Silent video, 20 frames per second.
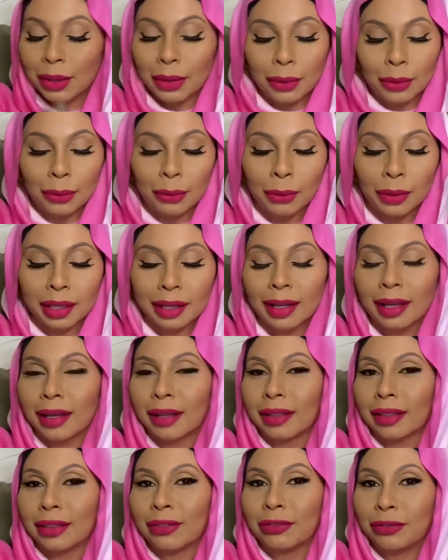when
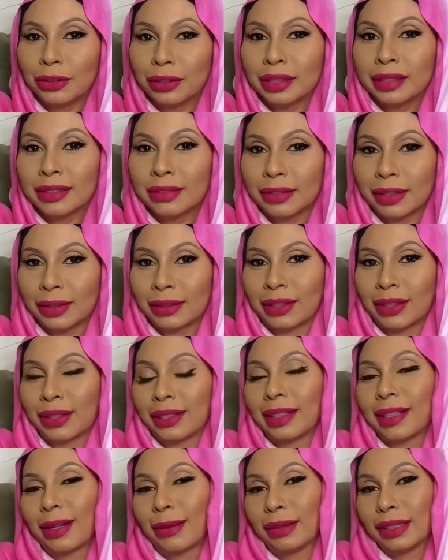I first found out
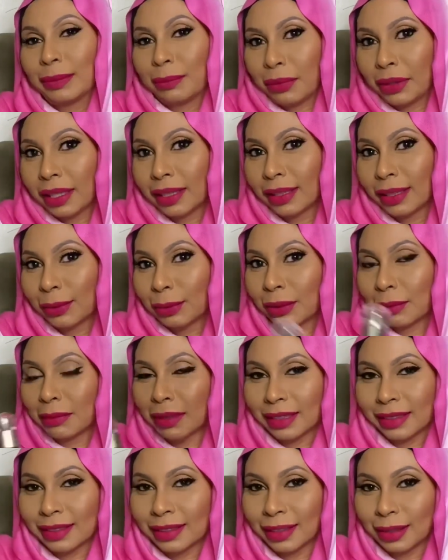that I was pregnant with my
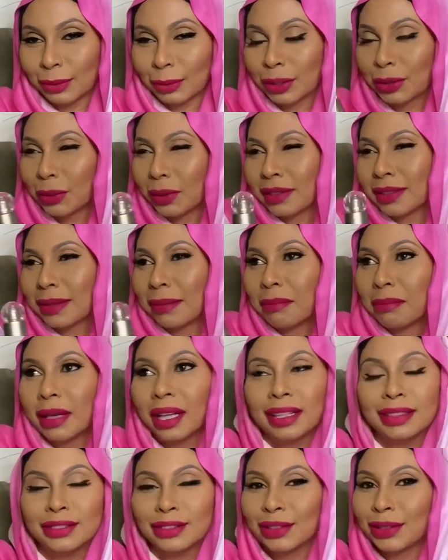son, which was the
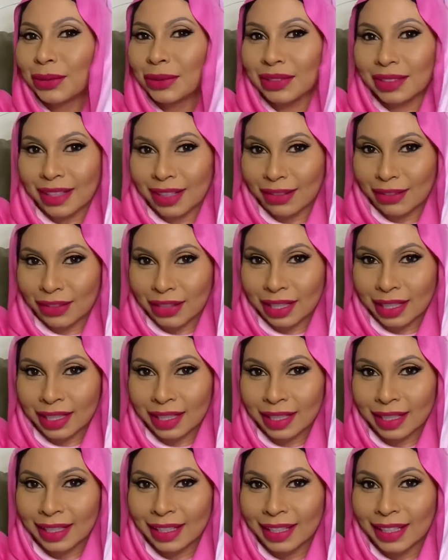best news ever.
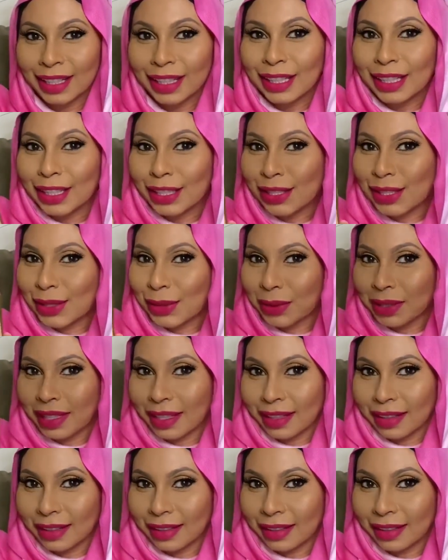So
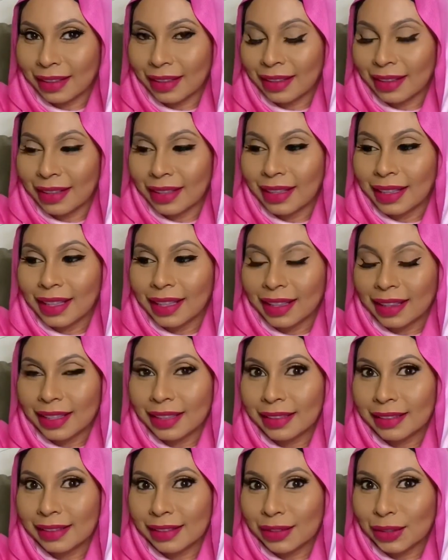yeah,
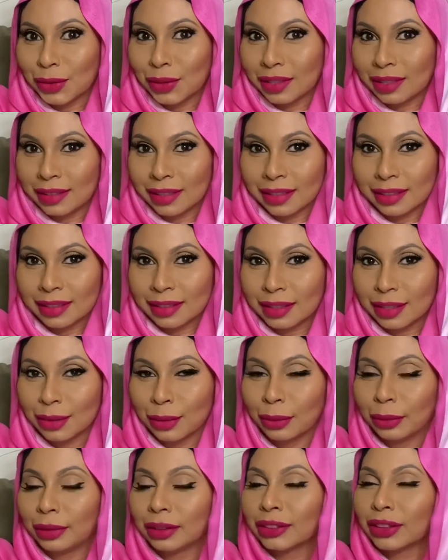this 360
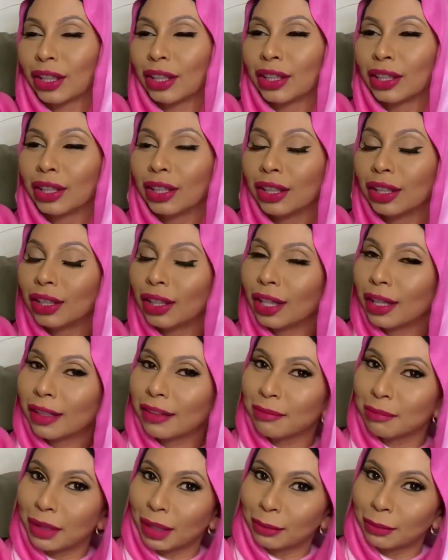holds a lot of
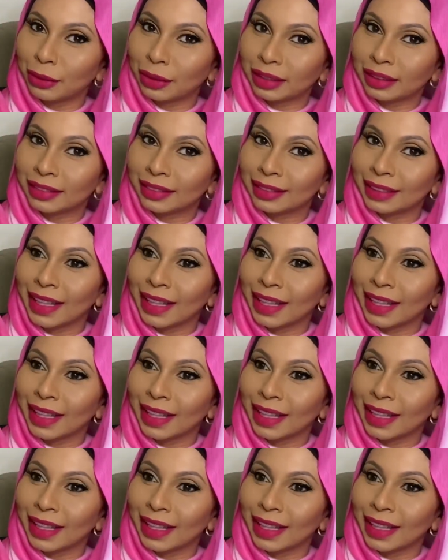memories,